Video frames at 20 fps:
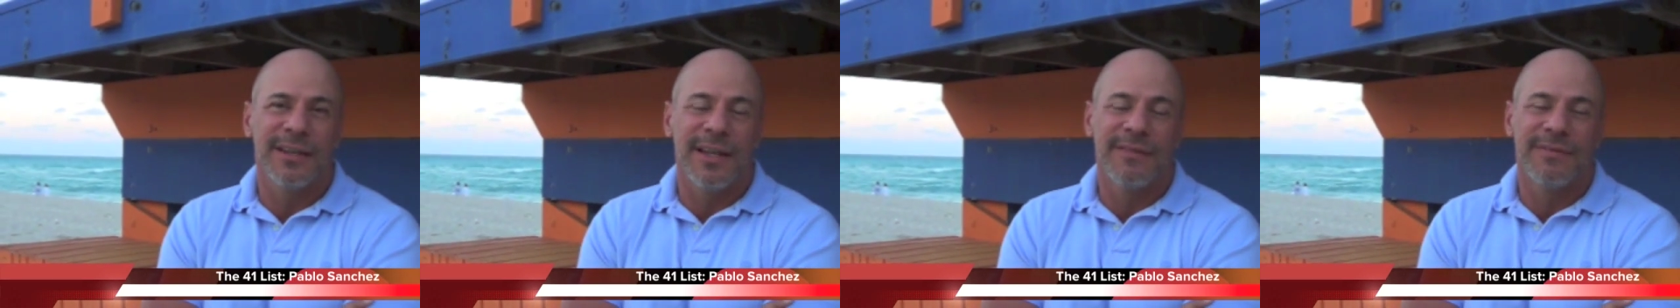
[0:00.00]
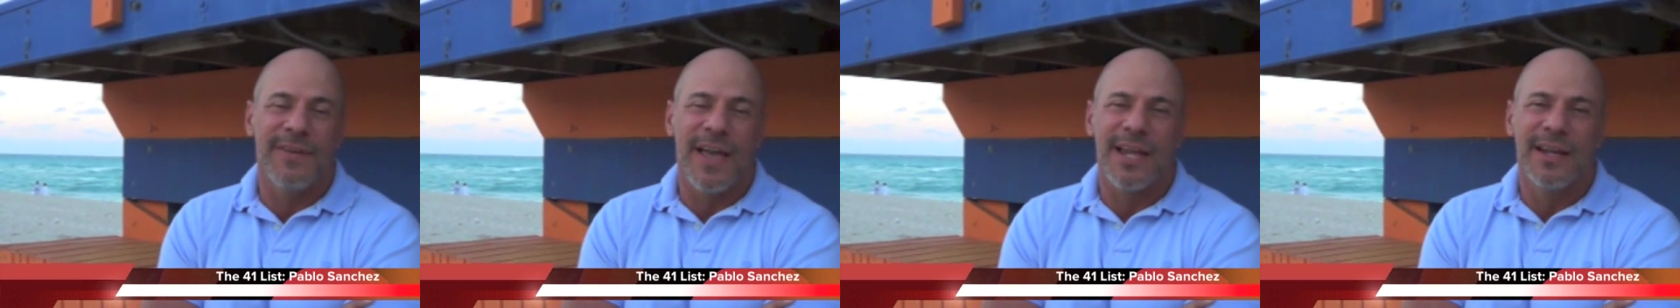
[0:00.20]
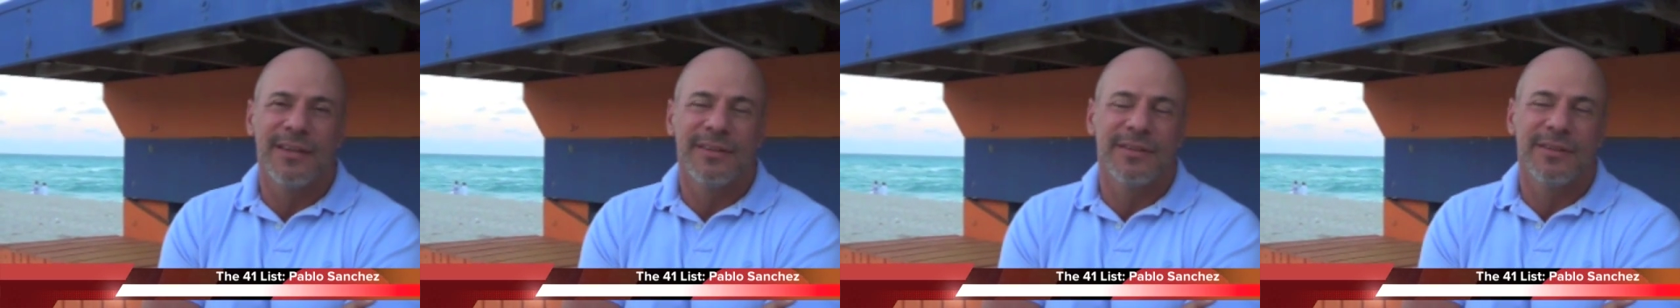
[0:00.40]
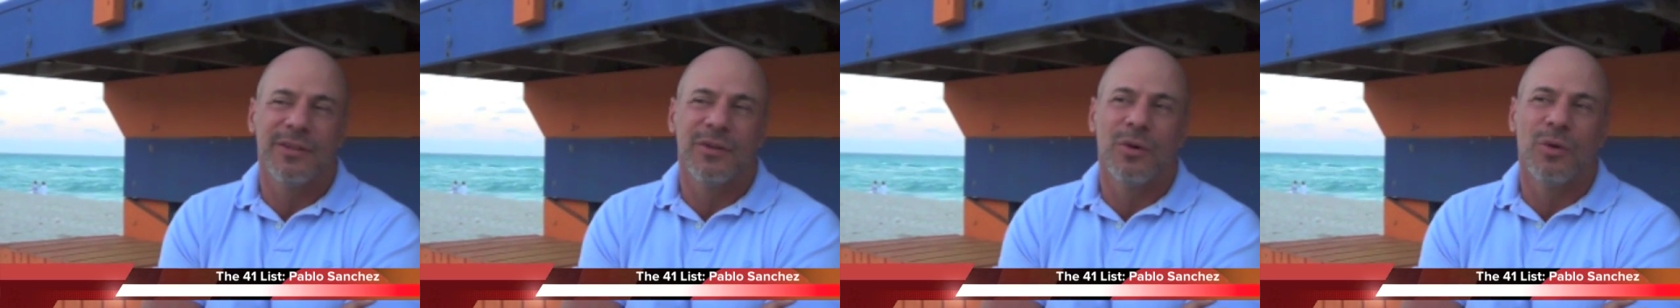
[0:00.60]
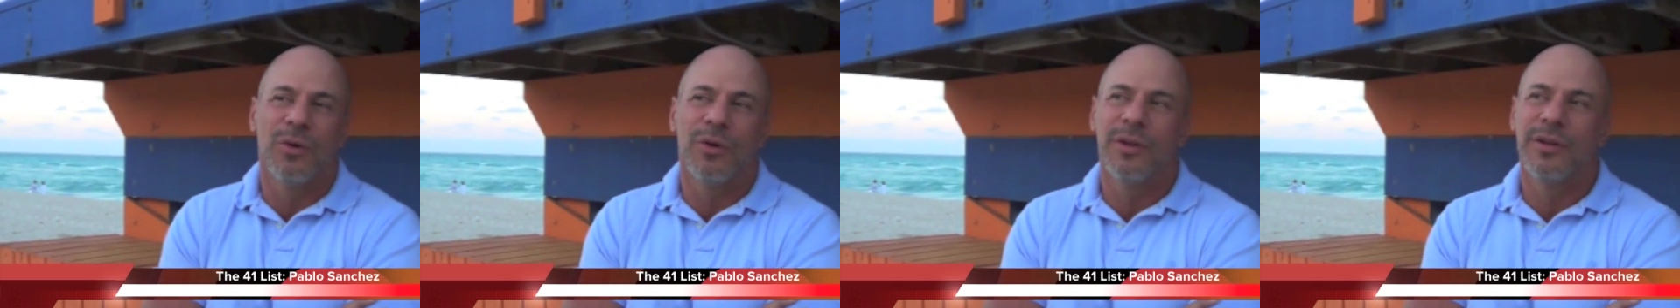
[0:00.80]
that fantasy,
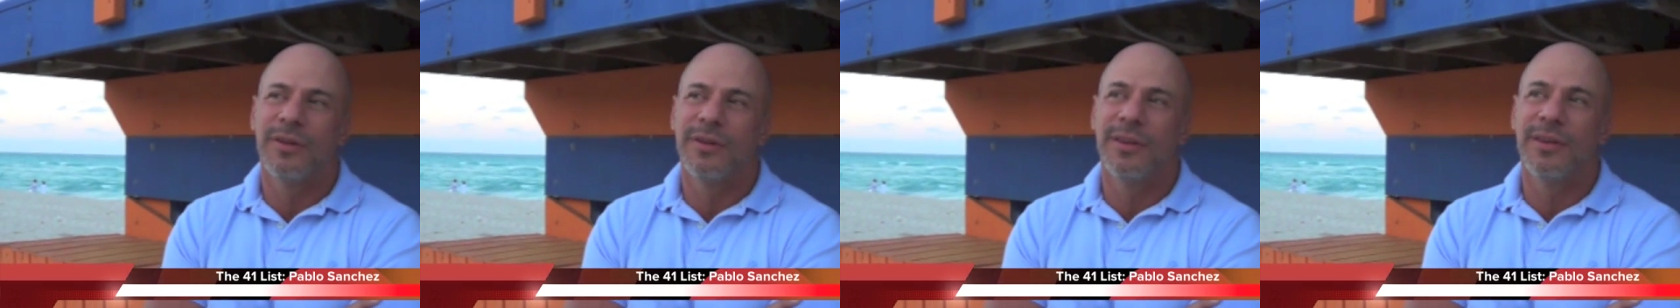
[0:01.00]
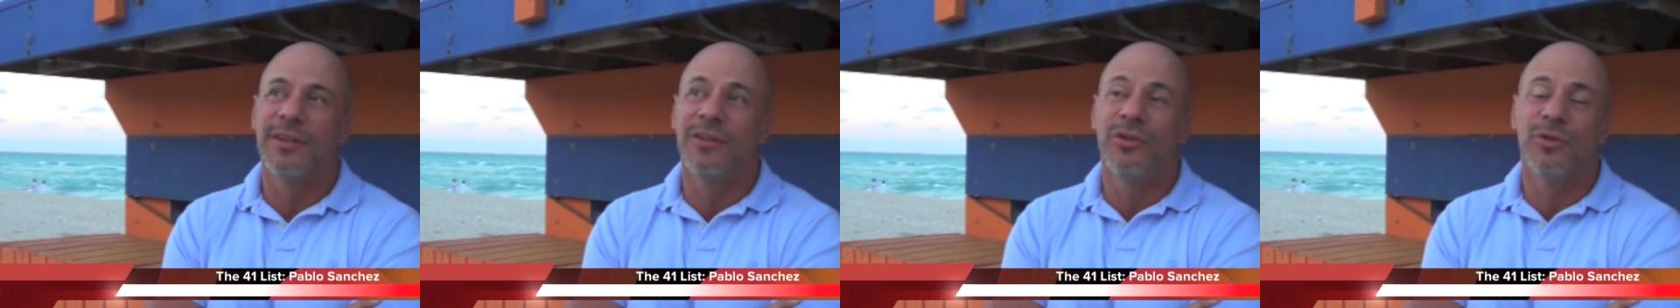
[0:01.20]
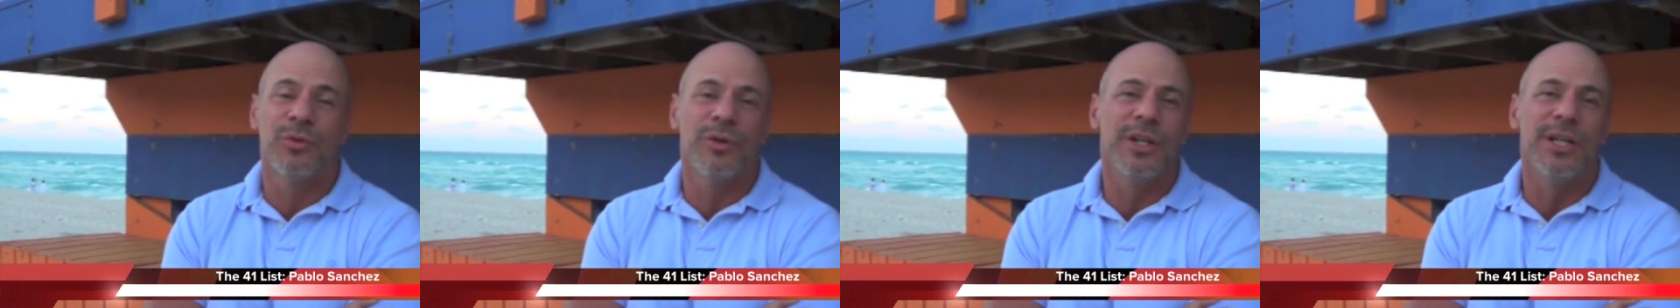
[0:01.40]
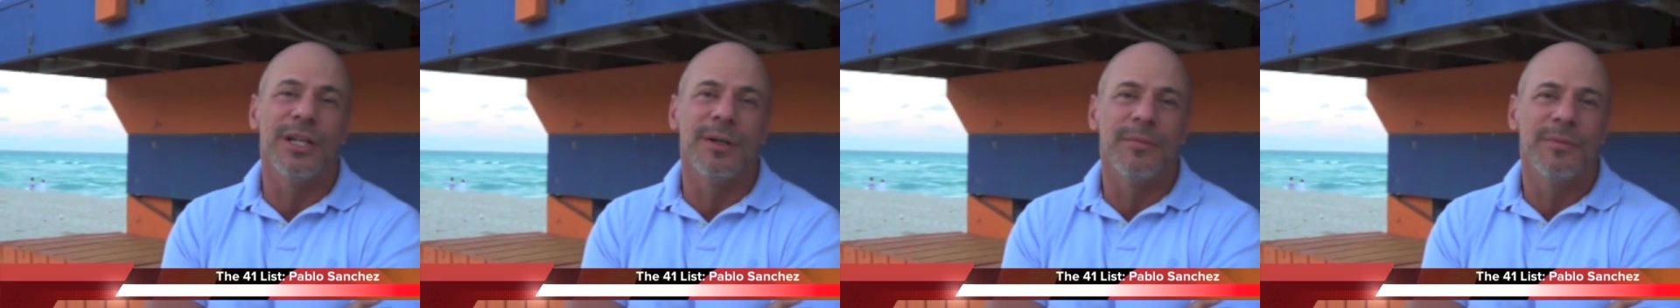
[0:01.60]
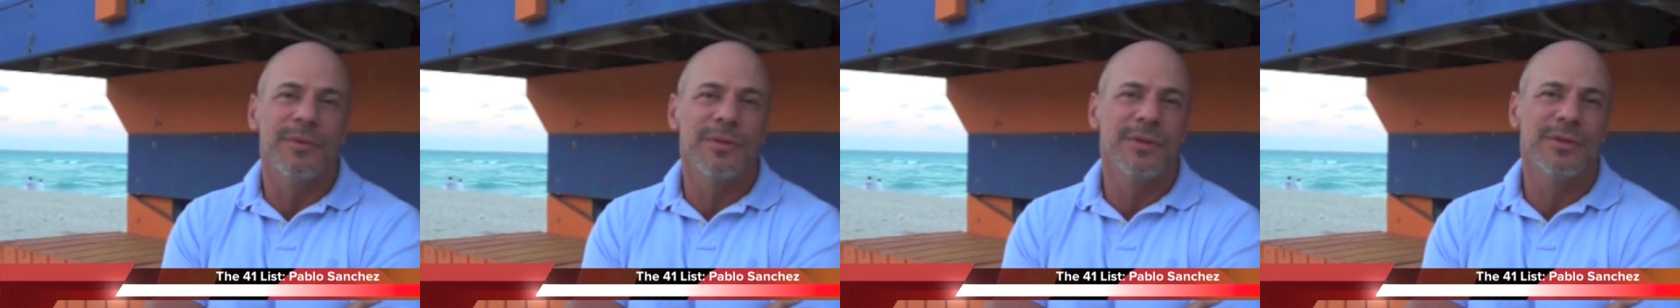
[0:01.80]
or the
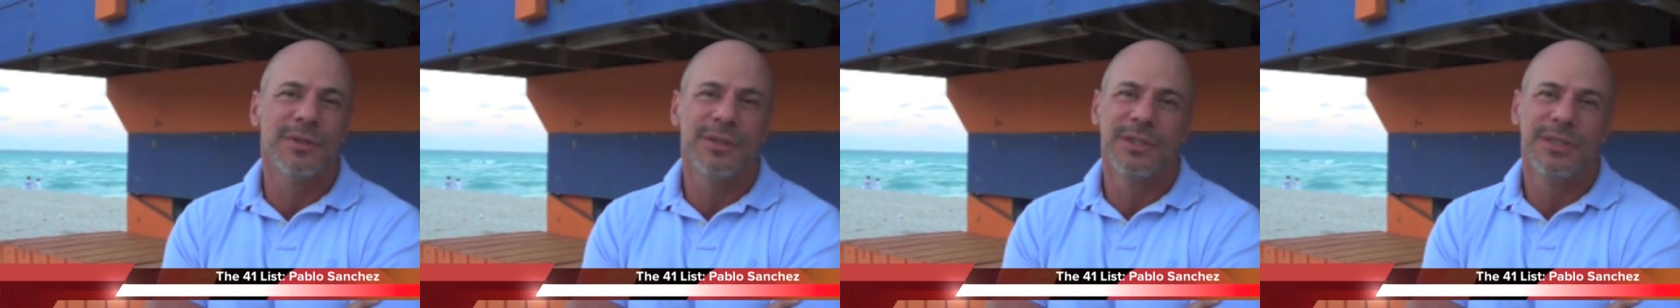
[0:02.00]
dream